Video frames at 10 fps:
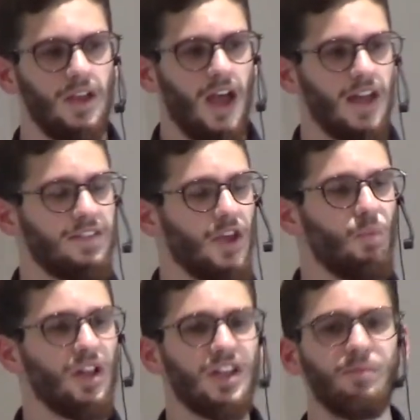And they
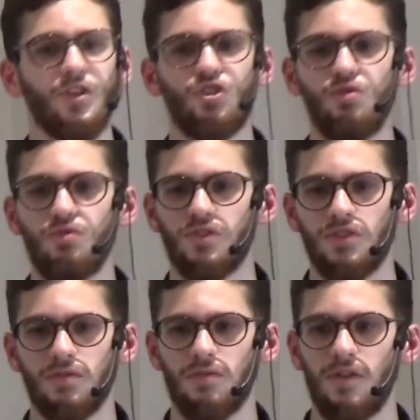welcomed the
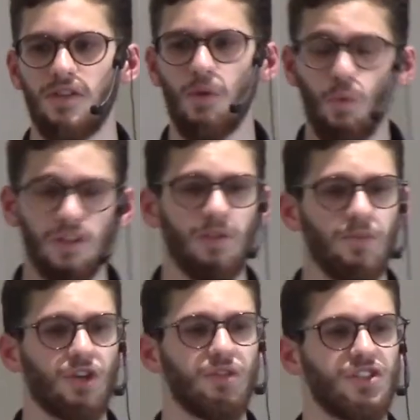Jews. They welcomed
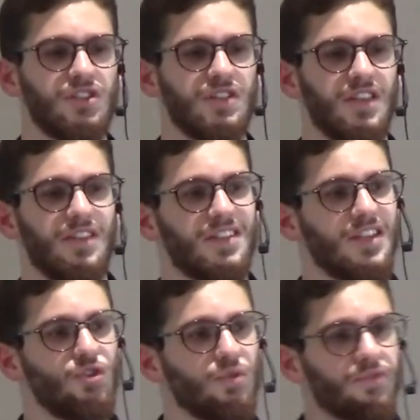the Christians, and they
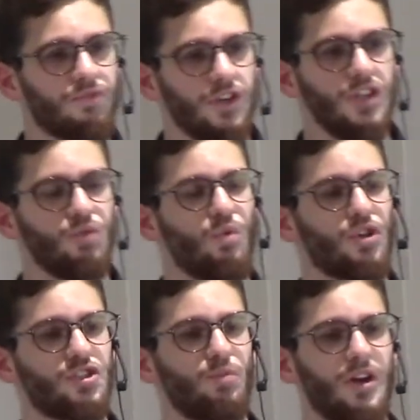said, you're free to
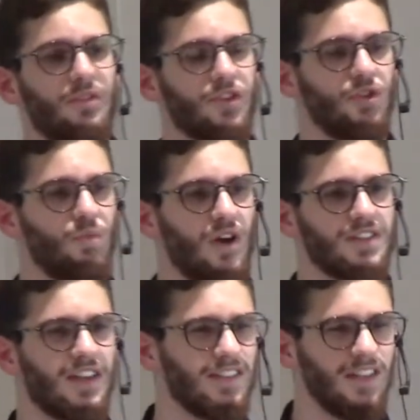worship whatever you want,
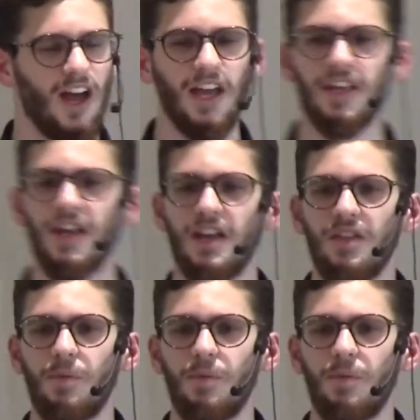unlike the